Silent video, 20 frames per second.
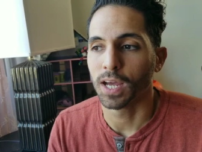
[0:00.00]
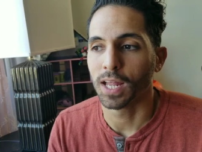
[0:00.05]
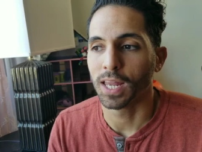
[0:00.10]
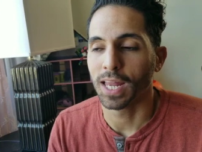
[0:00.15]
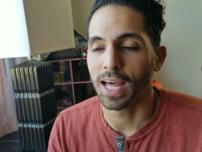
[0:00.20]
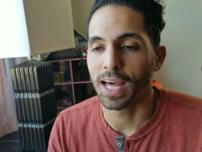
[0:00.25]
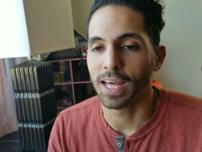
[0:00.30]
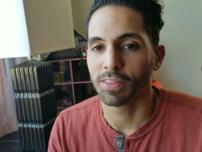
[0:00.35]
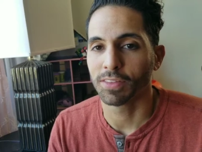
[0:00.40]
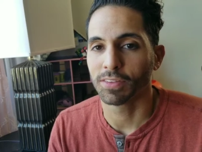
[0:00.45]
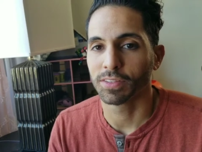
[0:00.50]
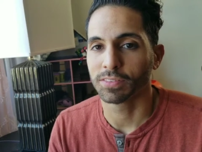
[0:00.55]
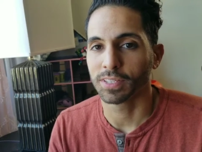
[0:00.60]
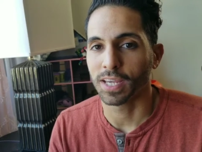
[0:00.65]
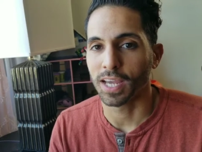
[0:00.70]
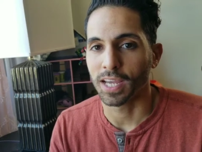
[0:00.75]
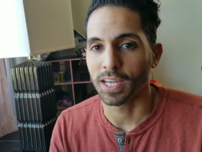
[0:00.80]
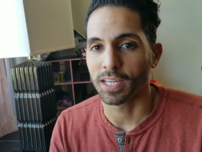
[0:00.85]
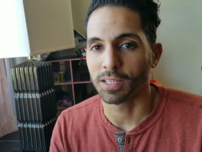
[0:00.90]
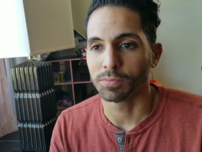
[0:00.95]
lot of the
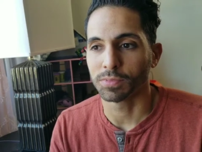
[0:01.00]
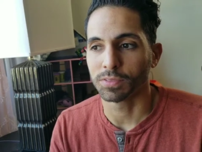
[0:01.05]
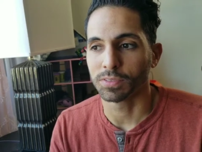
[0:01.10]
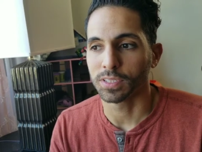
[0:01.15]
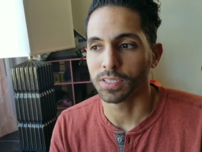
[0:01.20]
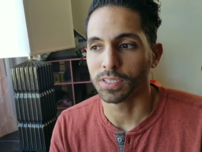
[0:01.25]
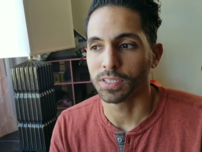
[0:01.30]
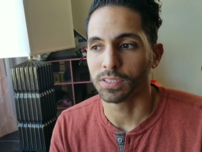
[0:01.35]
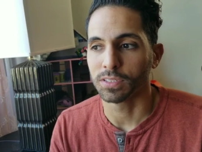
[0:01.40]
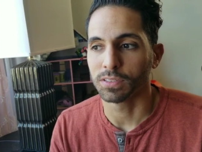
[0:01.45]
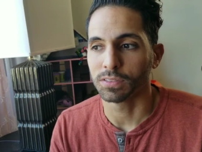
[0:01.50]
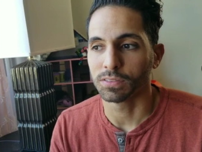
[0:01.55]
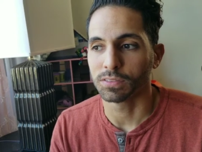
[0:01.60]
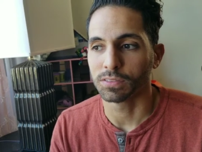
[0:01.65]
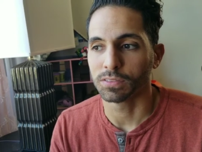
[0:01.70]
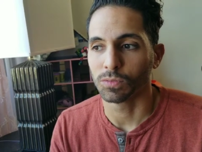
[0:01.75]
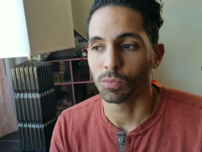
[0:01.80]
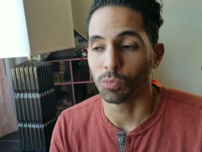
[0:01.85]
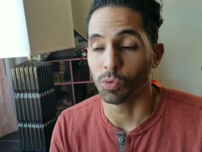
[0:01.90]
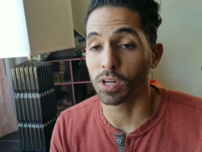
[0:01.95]
times
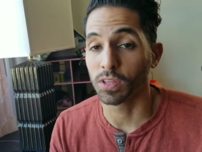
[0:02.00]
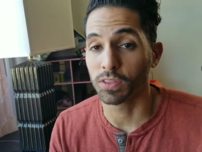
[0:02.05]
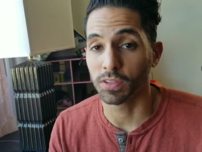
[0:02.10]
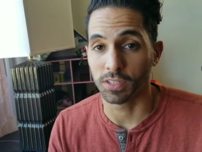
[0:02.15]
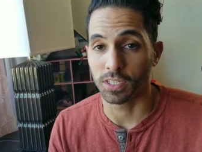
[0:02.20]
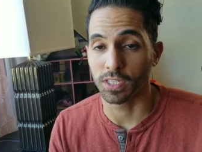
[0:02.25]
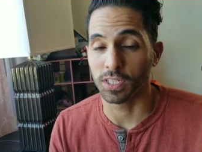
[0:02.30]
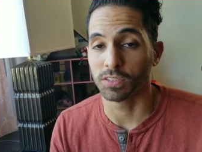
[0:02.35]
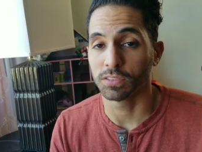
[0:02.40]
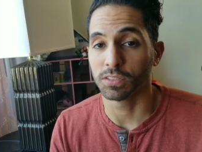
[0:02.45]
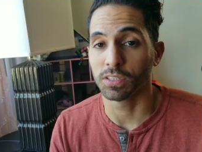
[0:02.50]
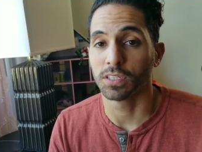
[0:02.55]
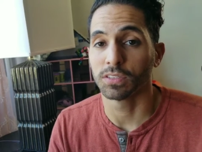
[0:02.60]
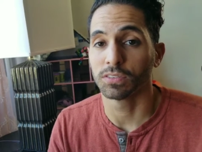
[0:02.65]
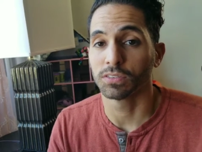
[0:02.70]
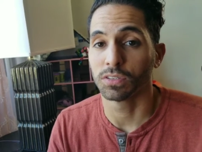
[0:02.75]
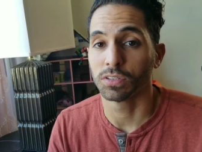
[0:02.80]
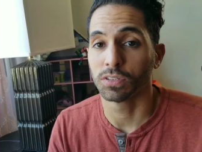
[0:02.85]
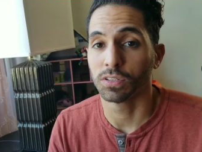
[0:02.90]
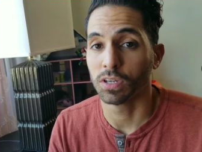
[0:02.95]
is, one of the needs
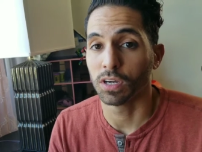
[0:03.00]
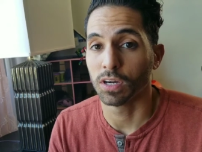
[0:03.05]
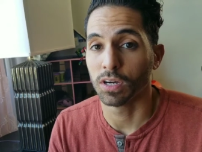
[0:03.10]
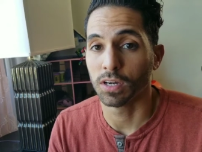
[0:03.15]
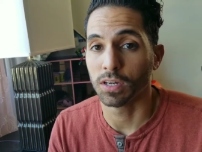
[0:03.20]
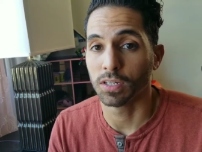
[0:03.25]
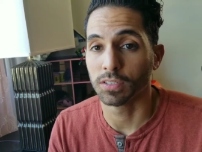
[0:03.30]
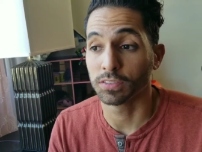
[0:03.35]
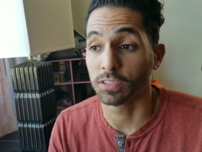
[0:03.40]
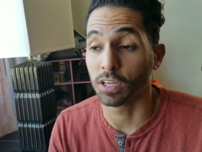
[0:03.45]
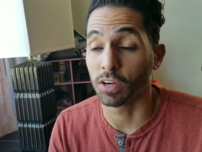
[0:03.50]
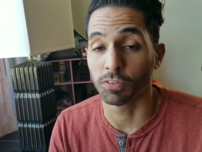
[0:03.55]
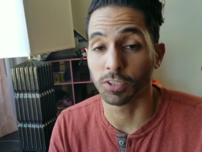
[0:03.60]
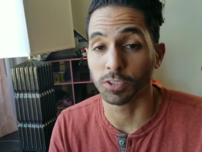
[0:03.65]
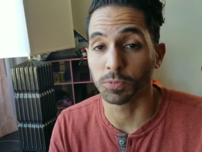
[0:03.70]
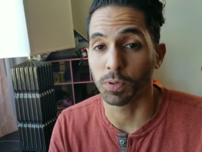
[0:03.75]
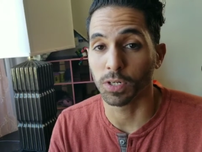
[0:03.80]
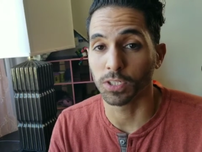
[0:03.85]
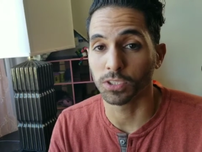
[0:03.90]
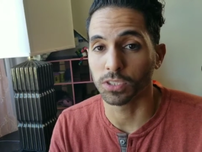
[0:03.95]
is
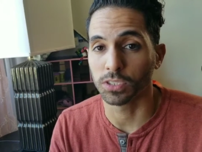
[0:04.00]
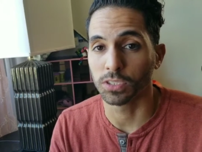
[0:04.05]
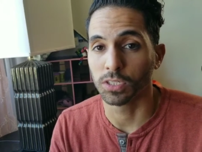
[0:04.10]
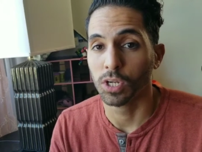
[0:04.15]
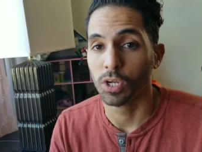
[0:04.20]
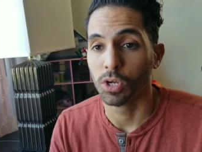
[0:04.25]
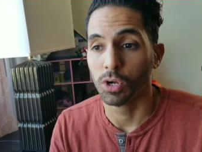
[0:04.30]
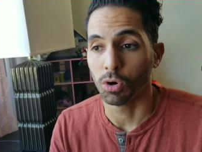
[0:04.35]
self-expression,